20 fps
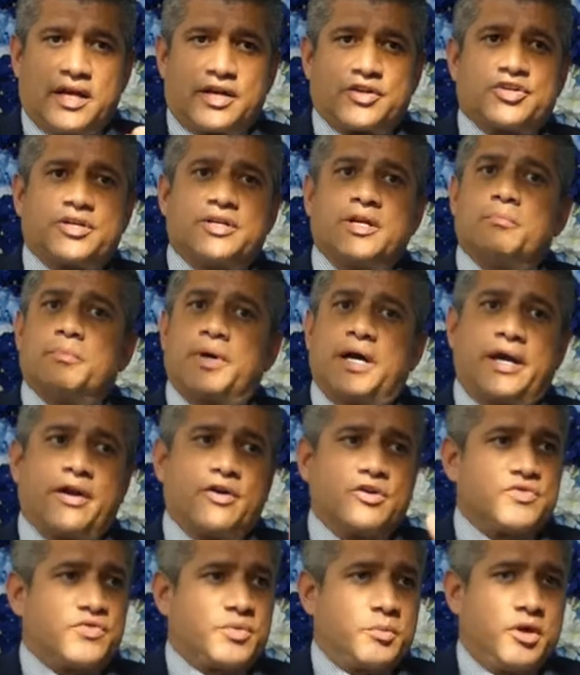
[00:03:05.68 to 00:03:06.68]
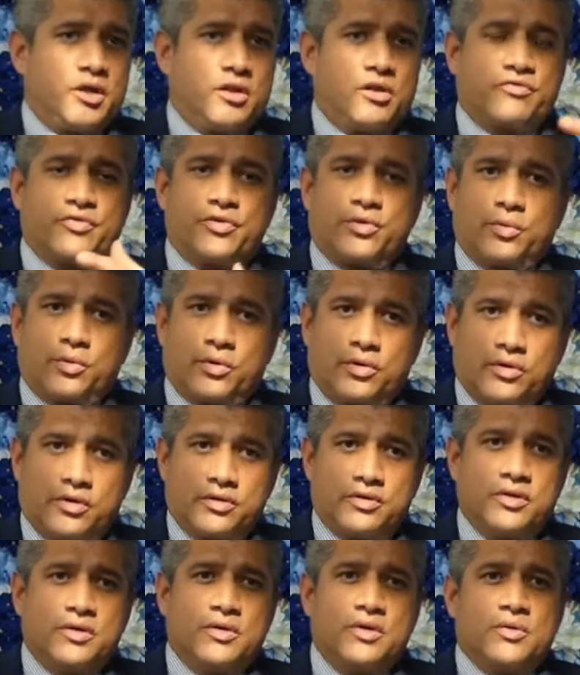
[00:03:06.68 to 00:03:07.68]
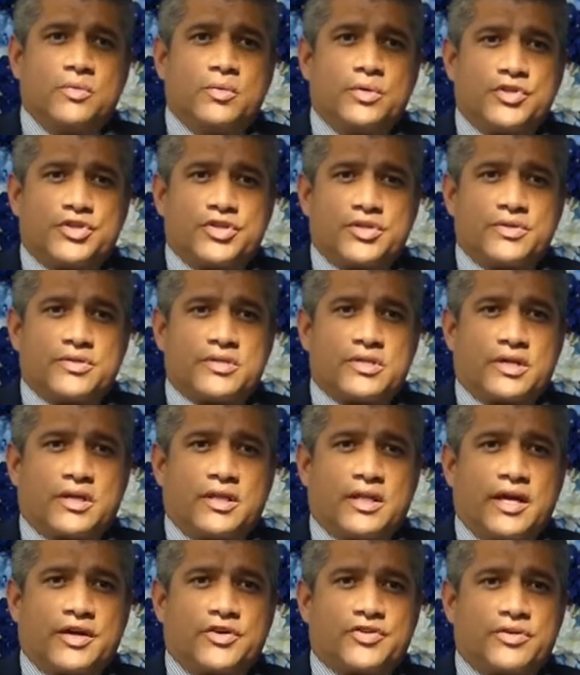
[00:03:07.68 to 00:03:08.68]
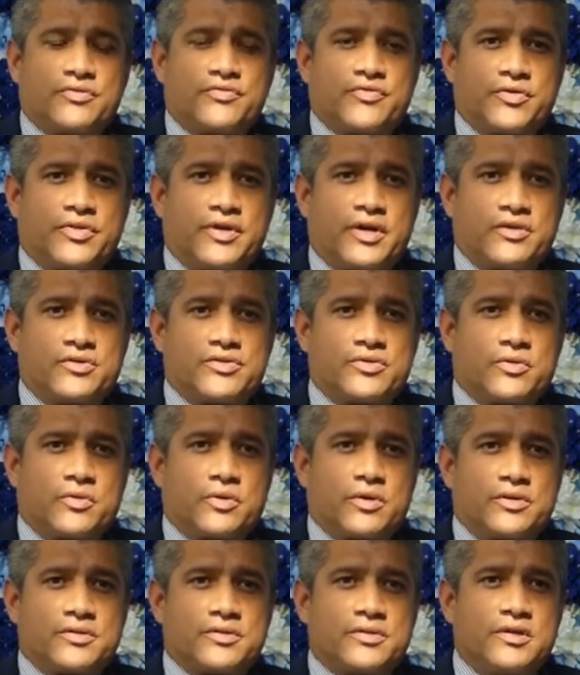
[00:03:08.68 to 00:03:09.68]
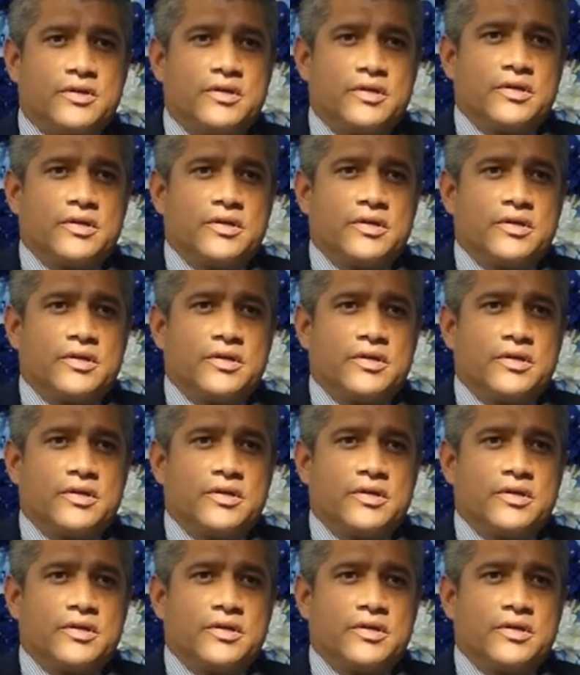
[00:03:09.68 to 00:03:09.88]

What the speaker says: collection, and buyers from all over the world would choose the collection for their stores.